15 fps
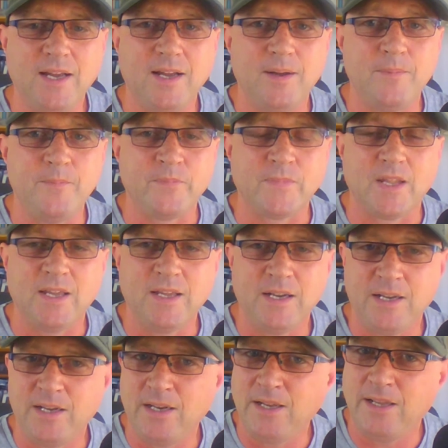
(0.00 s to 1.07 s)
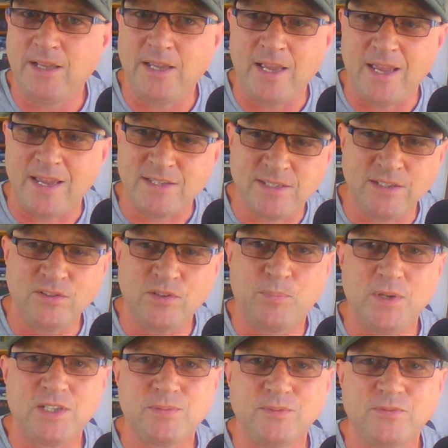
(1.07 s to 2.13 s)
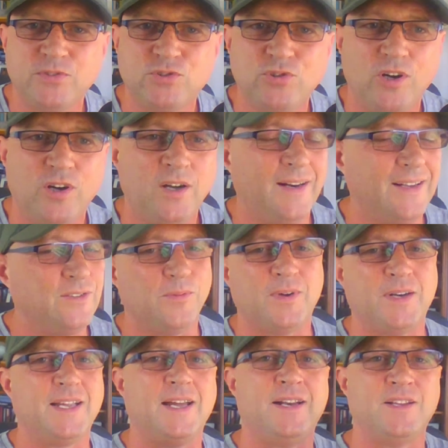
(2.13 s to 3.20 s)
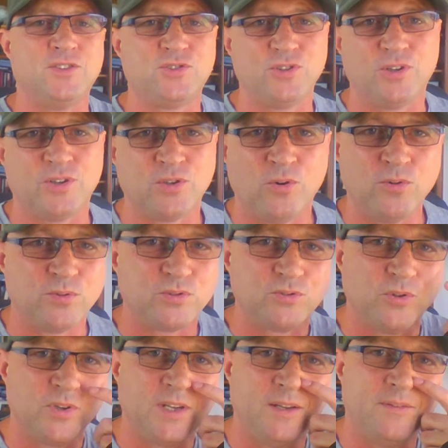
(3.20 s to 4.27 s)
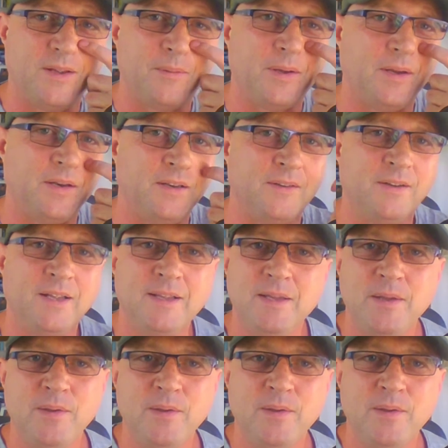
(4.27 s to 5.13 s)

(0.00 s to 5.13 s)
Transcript: Um, is he a replacement for Jota? I don't want to get into the Jota whole story. I mean,